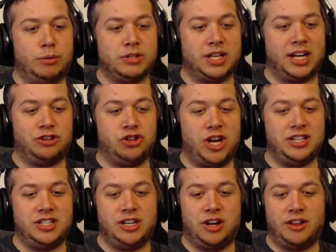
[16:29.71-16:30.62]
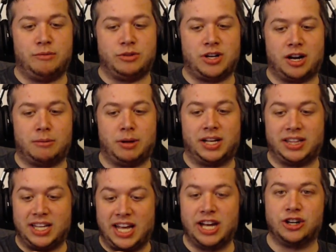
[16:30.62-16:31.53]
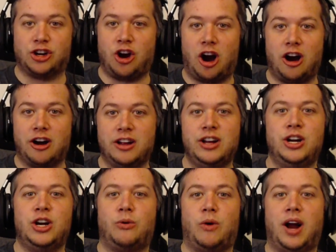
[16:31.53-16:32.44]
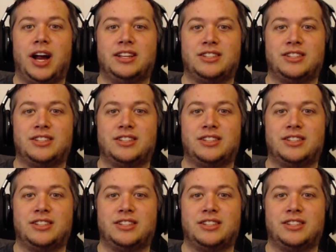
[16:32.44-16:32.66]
like Jay-Z and all them were talking about, like the N card, right?